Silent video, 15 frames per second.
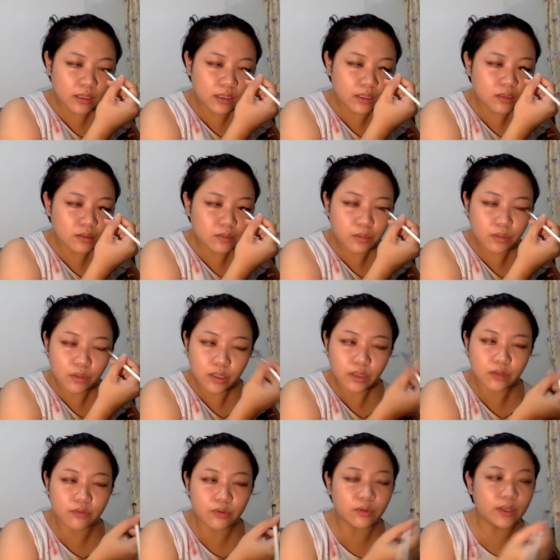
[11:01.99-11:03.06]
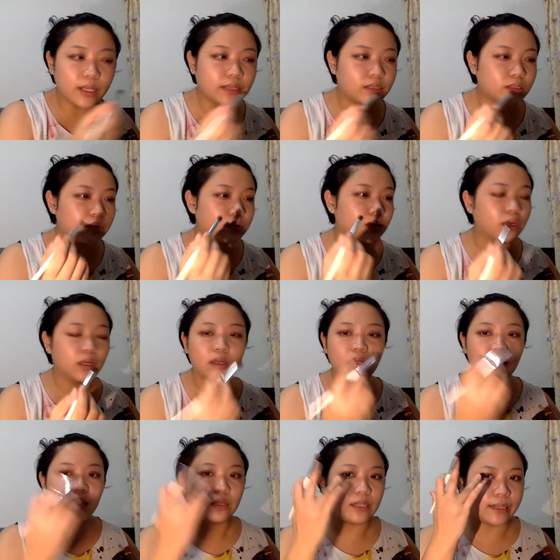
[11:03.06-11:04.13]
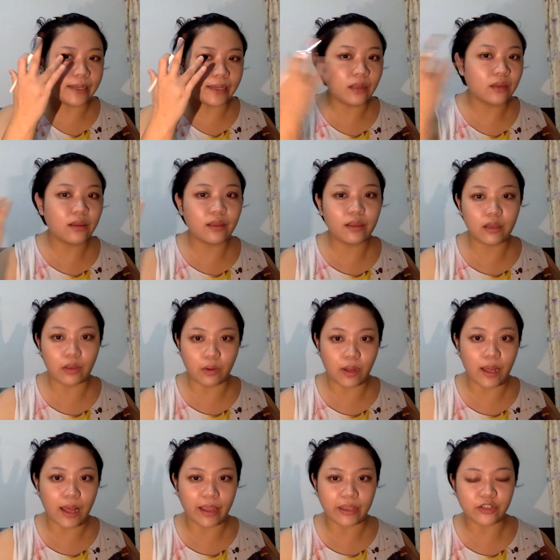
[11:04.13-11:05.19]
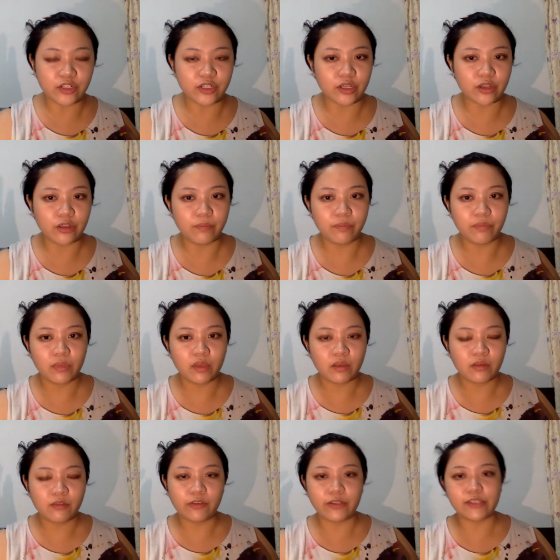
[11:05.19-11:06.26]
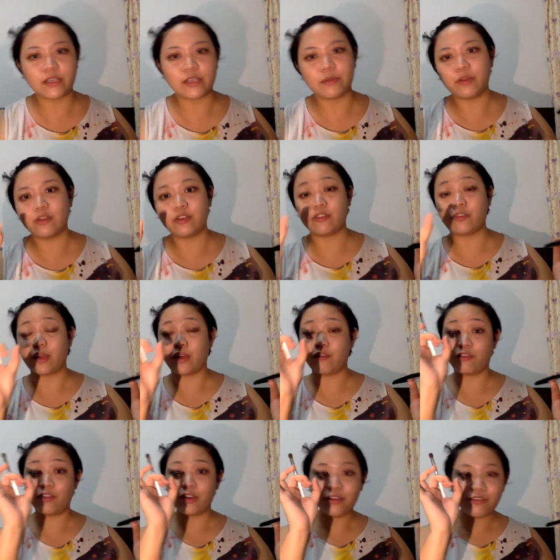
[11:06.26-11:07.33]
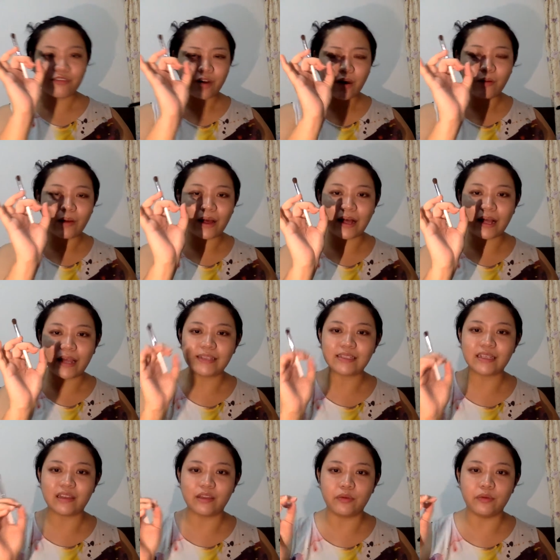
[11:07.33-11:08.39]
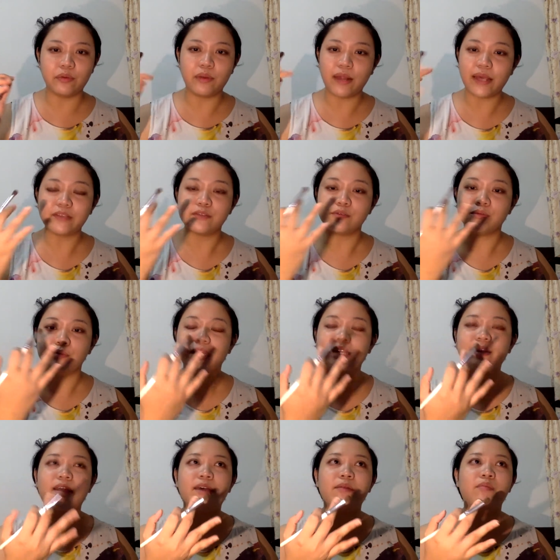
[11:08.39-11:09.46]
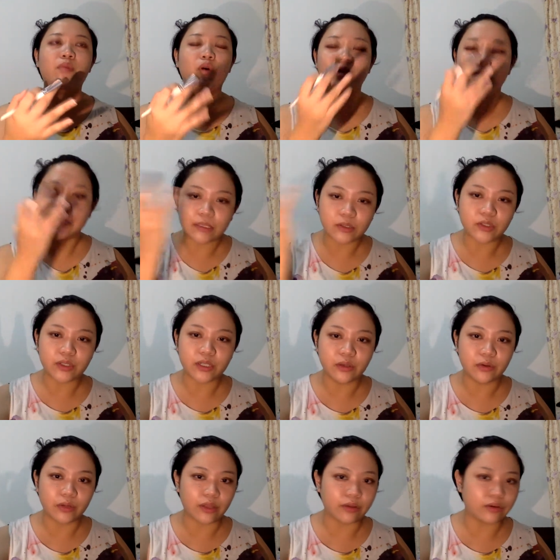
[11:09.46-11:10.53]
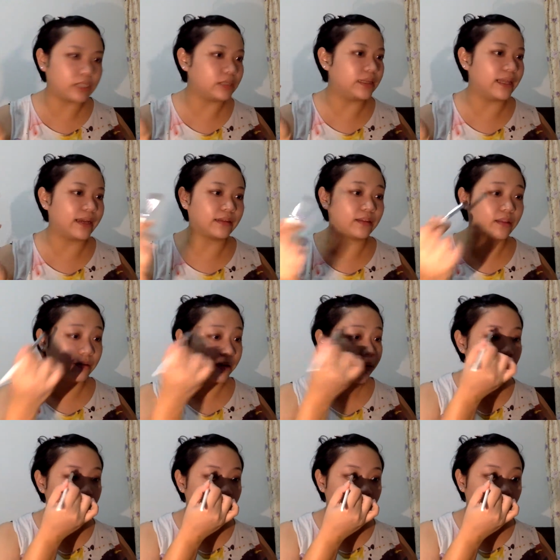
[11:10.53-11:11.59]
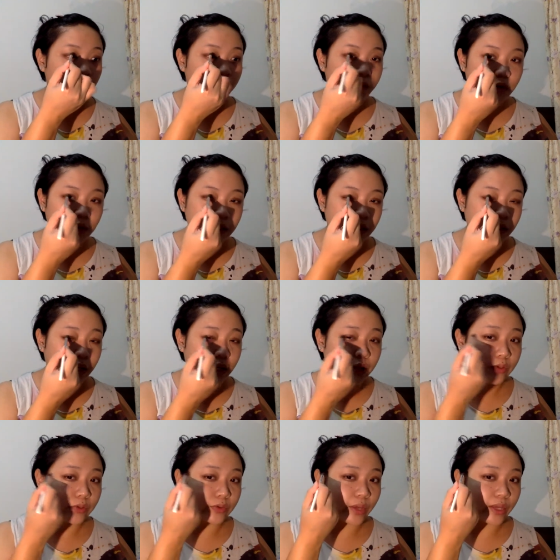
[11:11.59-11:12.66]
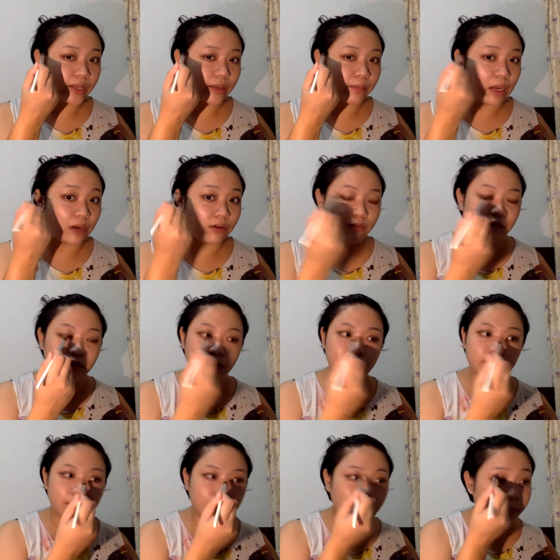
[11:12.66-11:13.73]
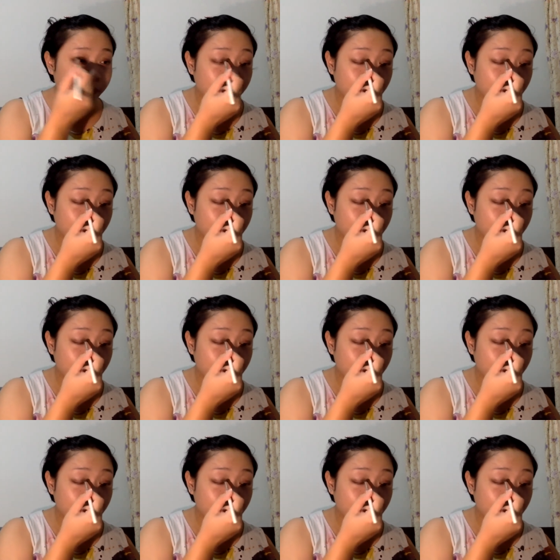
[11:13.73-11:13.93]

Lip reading: at this point, if you like to lengthen your eye shape, for example, if you have very round eyes and you would like to make them more sultry looking, want to lengthen them, of course you can drag them out further.